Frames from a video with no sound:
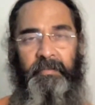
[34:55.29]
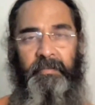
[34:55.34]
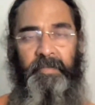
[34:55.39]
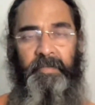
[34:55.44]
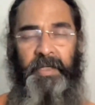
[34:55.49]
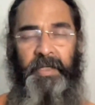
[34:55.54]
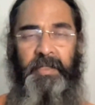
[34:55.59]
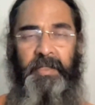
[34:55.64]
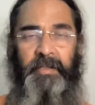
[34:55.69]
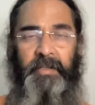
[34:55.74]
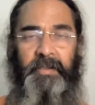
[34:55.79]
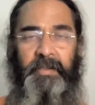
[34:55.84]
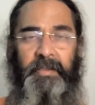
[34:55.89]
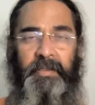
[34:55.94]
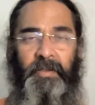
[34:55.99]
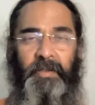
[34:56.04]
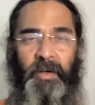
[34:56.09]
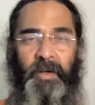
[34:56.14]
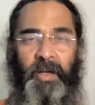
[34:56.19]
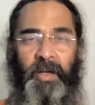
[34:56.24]
because
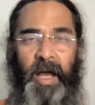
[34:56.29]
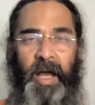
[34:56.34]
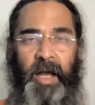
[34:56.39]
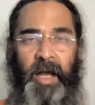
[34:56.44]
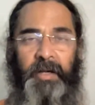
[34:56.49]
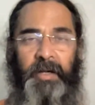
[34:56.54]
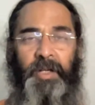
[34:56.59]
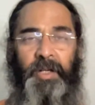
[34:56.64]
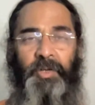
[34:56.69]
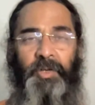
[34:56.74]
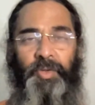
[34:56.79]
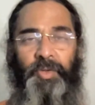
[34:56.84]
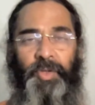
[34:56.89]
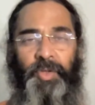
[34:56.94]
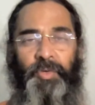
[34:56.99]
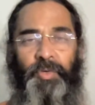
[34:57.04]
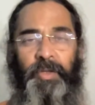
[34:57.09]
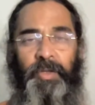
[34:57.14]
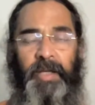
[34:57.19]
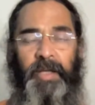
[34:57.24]
according to
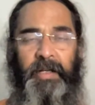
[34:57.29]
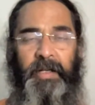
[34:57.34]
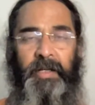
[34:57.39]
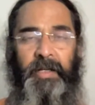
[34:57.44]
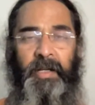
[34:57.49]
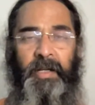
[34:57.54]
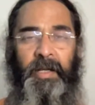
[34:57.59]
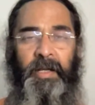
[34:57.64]
you that